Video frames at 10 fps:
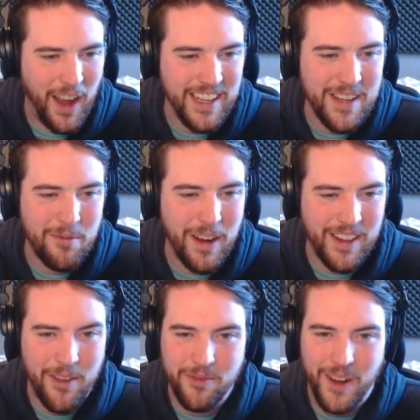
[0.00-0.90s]
why do you wear
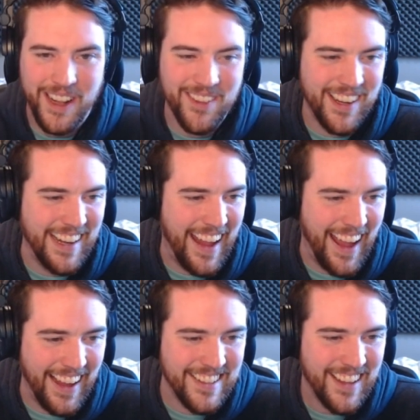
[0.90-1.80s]
that funny looking
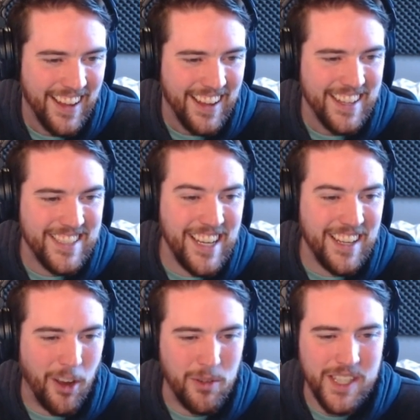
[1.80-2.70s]
hat?
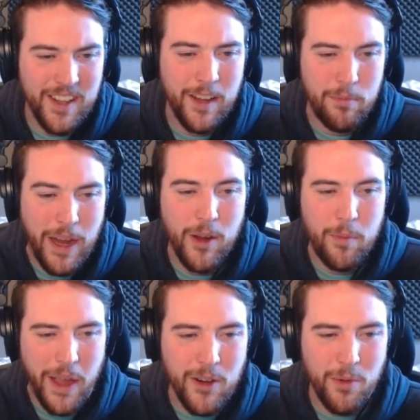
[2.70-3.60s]
Gee, coach, you think
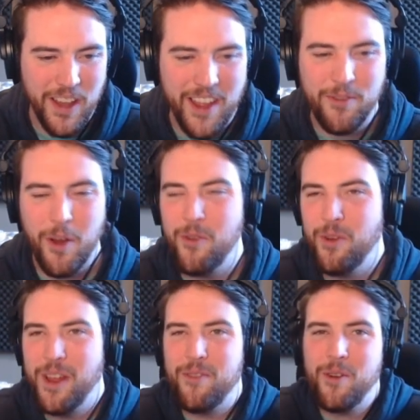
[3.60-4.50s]
Maribel will ever,
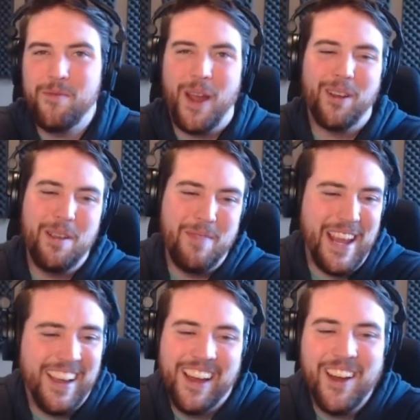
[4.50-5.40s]
will ever marry
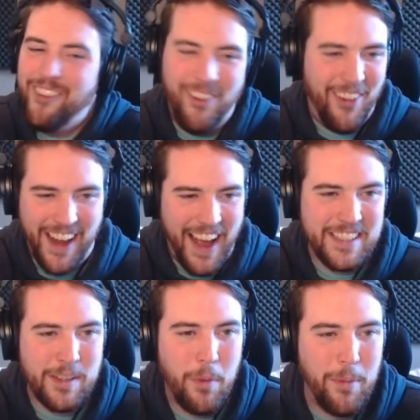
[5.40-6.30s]
me? Well, I want to
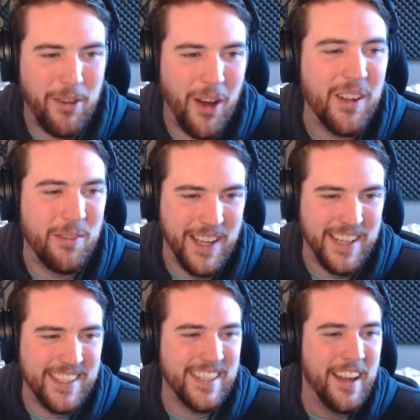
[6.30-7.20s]
ask him about all of
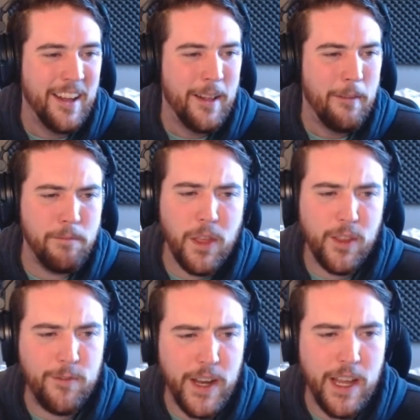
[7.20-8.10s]
this
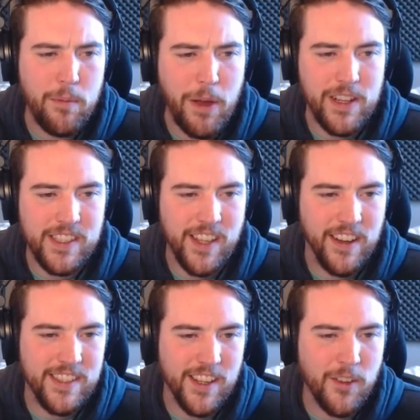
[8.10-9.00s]
nothing funny about it,
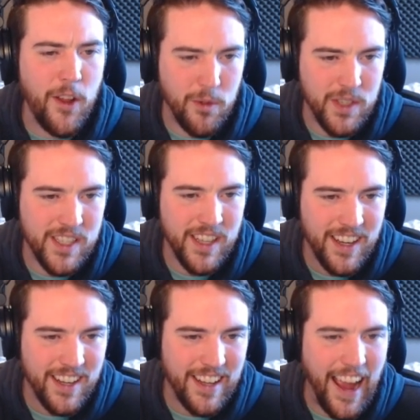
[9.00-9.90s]
son. It's a cloche.
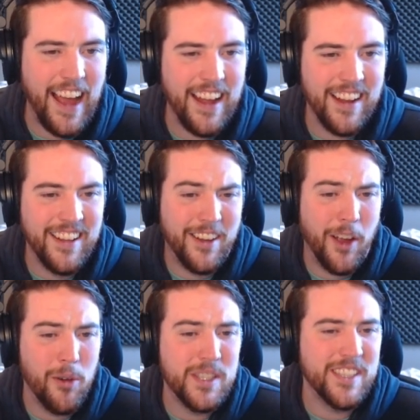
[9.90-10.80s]
The the
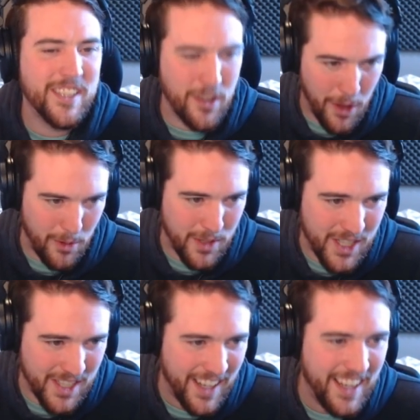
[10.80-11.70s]
coach is
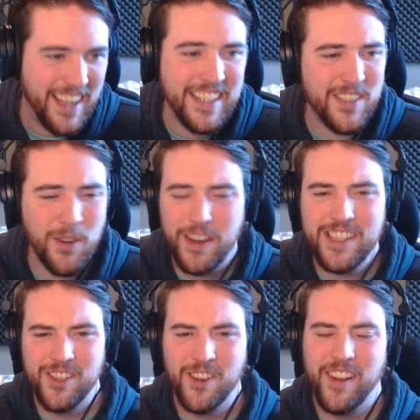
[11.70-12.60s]
cloche. It's
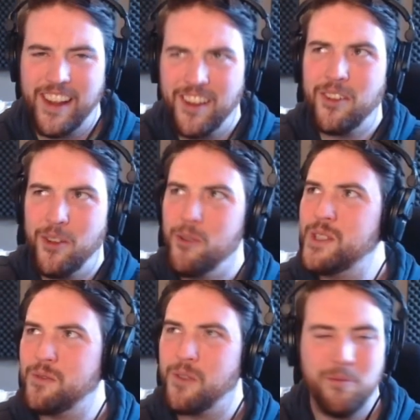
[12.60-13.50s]
traditional, like a
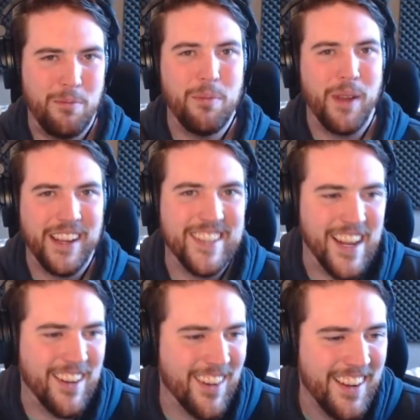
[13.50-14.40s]
cloche from like
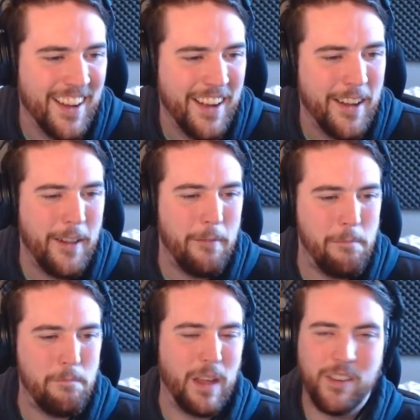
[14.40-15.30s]
dinner,
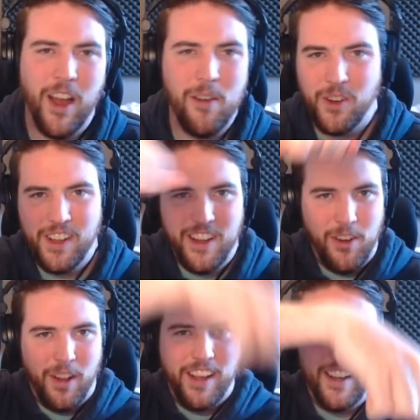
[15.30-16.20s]
uh, cover you
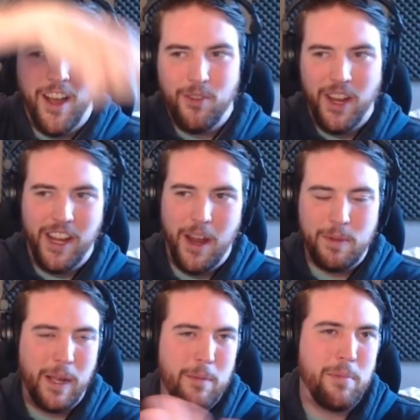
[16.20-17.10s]
know like covering it up
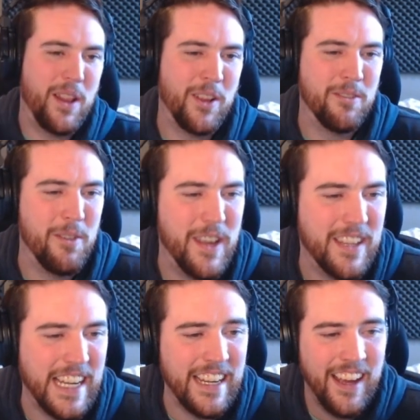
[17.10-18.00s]
like a butler
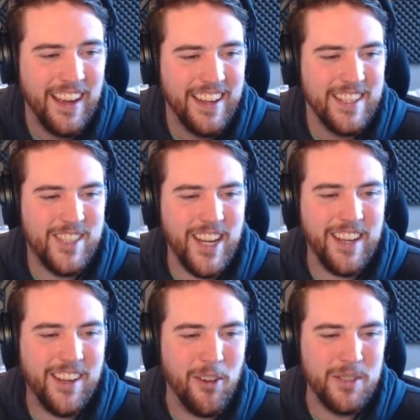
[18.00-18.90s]
revealing.
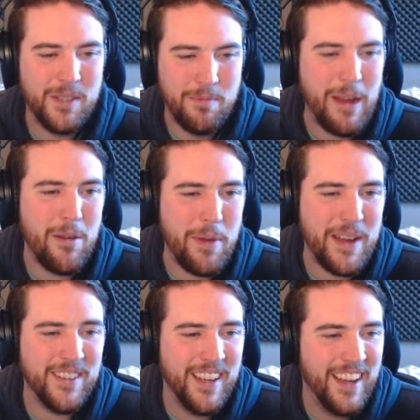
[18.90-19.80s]
Gee, coach Maribel.